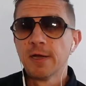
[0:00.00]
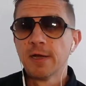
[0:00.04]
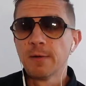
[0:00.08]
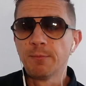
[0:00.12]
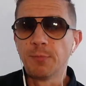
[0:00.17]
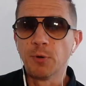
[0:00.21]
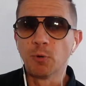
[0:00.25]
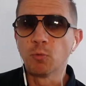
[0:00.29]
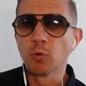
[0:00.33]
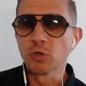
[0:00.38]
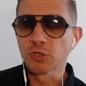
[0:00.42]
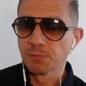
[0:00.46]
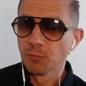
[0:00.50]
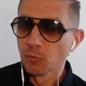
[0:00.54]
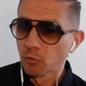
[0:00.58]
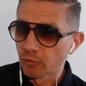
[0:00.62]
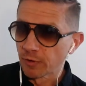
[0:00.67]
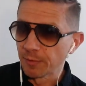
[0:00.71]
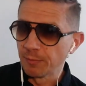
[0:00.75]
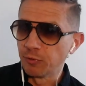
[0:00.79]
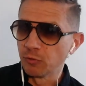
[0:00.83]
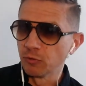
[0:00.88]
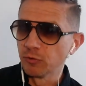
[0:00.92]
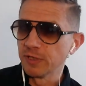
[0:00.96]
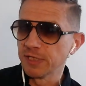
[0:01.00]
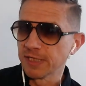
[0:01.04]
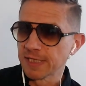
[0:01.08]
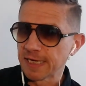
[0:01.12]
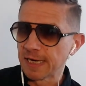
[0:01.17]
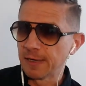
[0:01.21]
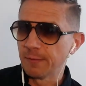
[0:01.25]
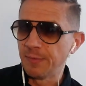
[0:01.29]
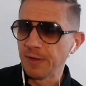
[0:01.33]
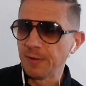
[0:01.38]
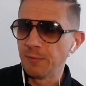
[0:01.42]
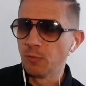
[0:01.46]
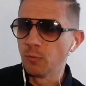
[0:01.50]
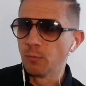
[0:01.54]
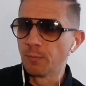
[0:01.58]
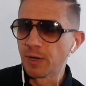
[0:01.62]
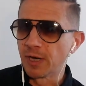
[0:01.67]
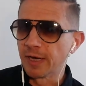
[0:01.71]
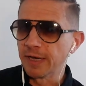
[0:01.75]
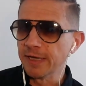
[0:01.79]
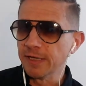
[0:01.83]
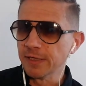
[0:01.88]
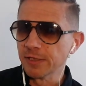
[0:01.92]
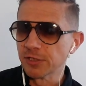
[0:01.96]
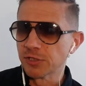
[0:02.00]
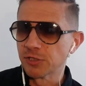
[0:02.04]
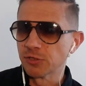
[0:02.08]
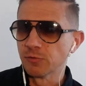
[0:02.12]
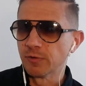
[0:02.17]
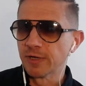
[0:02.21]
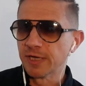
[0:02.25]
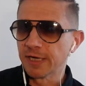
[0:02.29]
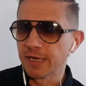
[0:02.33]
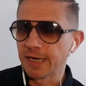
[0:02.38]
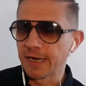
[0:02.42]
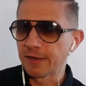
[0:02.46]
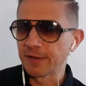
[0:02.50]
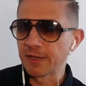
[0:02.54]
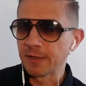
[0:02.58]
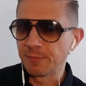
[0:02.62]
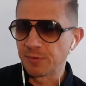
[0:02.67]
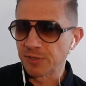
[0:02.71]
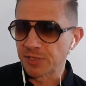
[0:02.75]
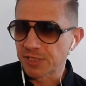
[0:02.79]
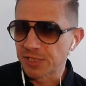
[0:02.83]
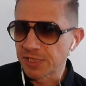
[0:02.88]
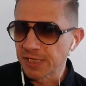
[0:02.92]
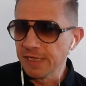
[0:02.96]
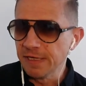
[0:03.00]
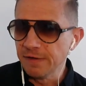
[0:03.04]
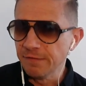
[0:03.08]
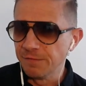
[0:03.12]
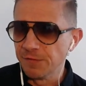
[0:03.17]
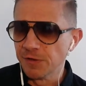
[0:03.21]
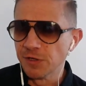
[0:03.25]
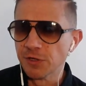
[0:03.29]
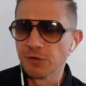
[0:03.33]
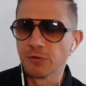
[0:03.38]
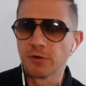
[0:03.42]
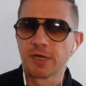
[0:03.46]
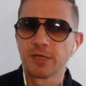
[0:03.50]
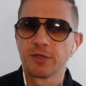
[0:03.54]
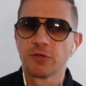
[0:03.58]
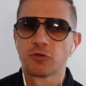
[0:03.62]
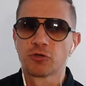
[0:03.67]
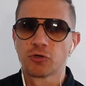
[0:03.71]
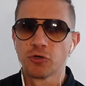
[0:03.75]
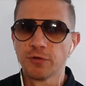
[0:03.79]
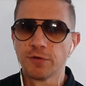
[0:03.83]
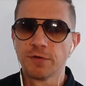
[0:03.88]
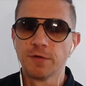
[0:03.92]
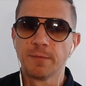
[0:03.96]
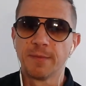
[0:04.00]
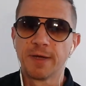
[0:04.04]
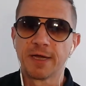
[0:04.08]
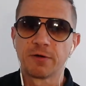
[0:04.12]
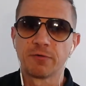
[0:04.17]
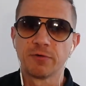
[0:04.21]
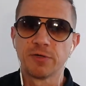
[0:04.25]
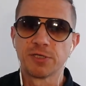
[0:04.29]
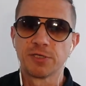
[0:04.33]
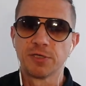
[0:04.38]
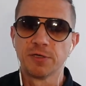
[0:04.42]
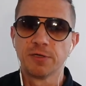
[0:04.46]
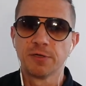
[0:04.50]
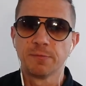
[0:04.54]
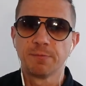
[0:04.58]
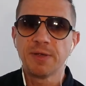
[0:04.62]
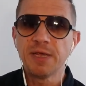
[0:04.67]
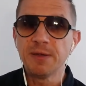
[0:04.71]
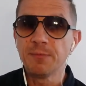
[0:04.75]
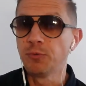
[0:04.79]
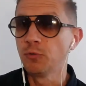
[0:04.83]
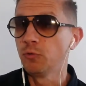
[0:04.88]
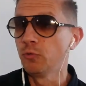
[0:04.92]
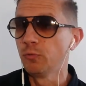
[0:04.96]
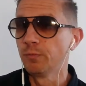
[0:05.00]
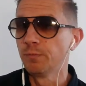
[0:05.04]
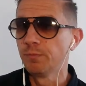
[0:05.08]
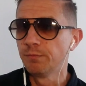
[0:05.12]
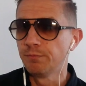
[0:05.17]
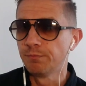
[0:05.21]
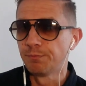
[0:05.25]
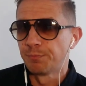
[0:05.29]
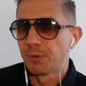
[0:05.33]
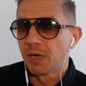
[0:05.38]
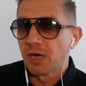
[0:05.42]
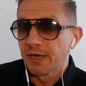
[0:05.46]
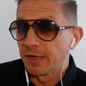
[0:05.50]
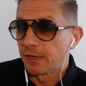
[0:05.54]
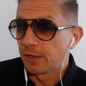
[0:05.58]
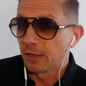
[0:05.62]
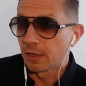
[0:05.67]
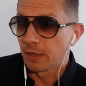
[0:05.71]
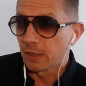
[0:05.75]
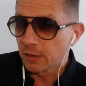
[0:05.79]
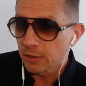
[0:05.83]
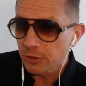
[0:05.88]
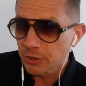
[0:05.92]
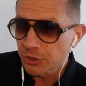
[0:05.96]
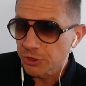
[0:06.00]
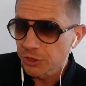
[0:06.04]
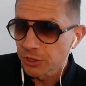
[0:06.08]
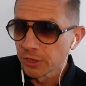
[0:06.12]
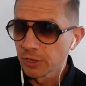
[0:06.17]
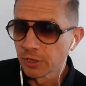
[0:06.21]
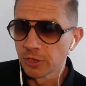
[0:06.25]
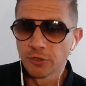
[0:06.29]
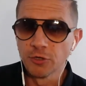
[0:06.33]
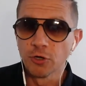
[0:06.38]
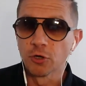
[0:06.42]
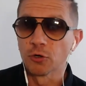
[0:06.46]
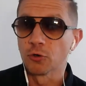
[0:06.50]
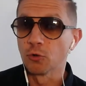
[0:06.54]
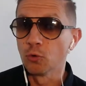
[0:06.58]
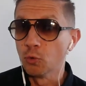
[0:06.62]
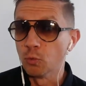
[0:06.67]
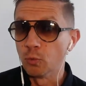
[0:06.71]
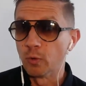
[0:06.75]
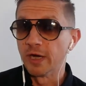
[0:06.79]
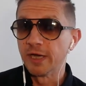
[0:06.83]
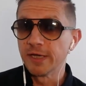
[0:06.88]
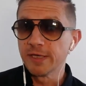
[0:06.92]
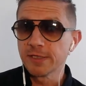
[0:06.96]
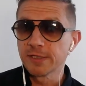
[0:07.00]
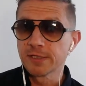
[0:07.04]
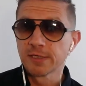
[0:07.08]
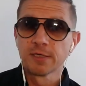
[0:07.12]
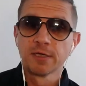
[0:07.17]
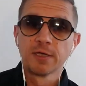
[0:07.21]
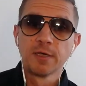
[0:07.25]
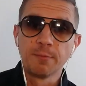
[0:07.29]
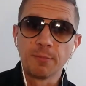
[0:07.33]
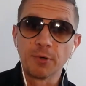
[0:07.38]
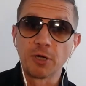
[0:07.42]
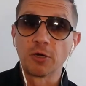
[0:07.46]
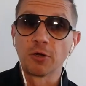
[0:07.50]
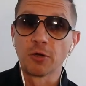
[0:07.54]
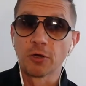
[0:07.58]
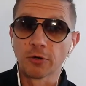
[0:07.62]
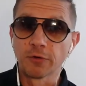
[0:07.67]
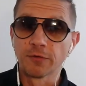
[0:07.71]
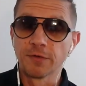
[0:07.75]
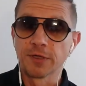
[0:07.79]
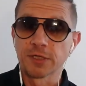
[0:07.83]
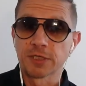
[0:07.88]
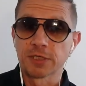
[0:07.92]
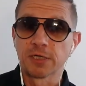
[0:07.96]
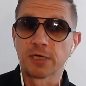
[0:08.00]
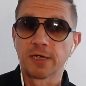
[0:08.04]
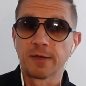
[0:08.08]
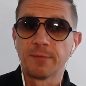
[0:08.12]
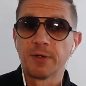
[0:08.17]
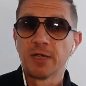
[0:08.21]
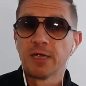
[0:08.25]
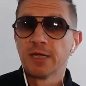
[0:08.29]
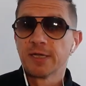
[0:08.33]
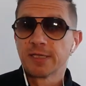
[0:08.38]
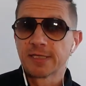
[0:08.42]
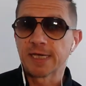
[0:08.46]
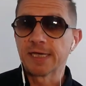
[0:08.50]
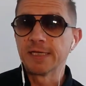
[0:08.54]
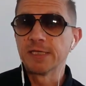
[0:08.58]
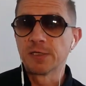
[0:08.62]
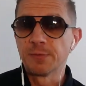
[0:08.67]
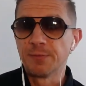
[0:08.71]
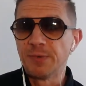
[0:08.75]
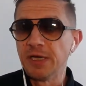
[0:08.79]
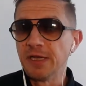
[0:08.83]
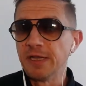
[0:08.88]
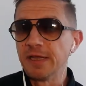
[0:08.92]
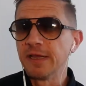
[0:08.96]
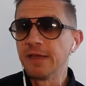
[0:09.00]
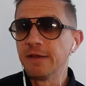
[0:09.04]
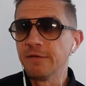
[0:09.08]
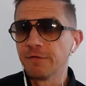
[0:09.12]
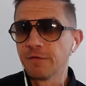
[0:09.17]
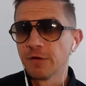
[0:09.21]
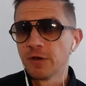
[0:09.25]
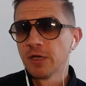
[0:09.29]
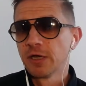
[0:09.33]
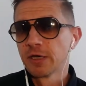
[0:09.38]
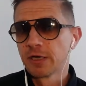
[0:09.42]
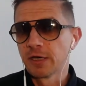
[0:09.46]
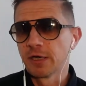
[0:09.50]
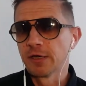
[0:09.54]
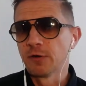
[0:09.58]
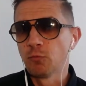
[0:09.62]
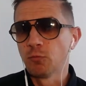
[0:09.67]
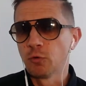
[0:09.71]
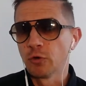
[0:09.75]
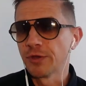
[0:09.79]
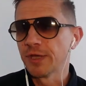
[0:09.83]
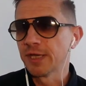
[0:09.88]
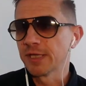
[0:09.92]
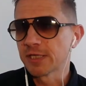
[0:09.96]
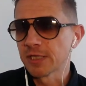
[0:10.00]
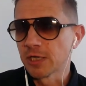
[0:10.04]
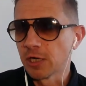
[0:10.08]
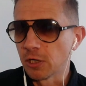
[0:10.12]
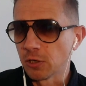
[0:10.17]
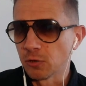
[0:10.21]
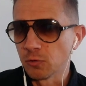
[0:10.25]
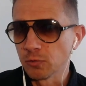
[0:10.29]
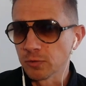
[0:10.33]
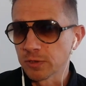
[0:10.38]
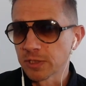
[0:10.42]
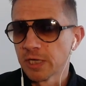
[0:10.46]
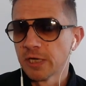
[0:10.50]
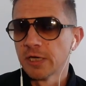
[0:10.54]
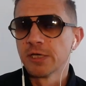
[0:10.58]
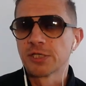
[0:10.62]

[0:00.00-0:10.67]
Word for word: But what's more important is how people buy into it and how they perceive you. And the truth of the matter is that people, by and large, not always, but a lot of the time, tend to believe kind of what they're told.